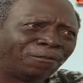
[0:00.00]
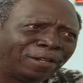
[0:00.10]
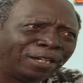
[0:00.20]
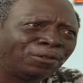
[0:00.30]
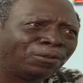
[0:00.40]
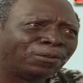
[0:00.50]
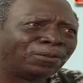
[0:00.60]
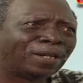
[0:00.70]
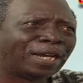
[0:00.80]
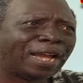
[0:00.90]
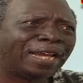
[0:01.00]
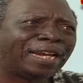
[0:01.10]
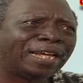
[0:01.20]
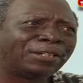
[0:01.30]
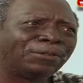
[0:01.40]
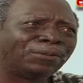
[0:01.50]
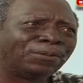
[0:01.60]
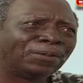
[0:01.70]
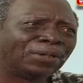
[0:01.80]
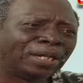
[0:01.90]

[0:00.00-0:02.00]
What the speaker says: Very good. I like you.